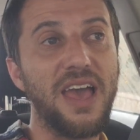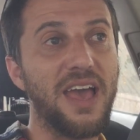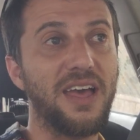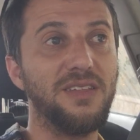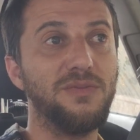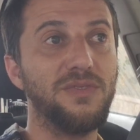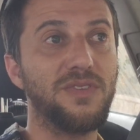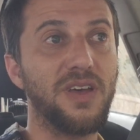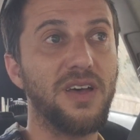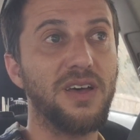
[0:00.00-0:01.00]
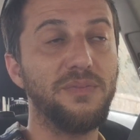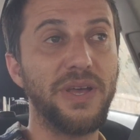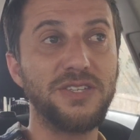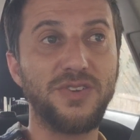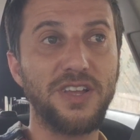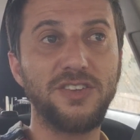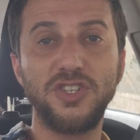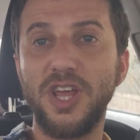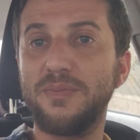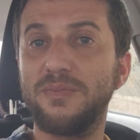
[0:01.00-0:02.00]
And Be'ezrat
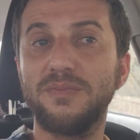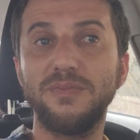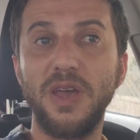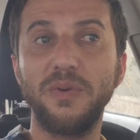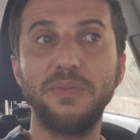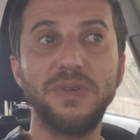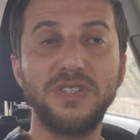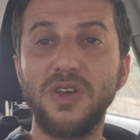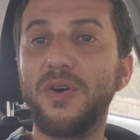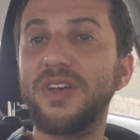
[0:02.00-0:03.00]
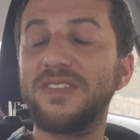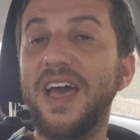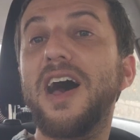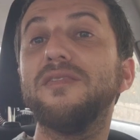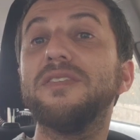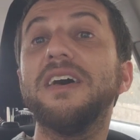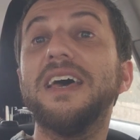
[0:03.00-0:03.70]
Hashem, may we be zocheh to have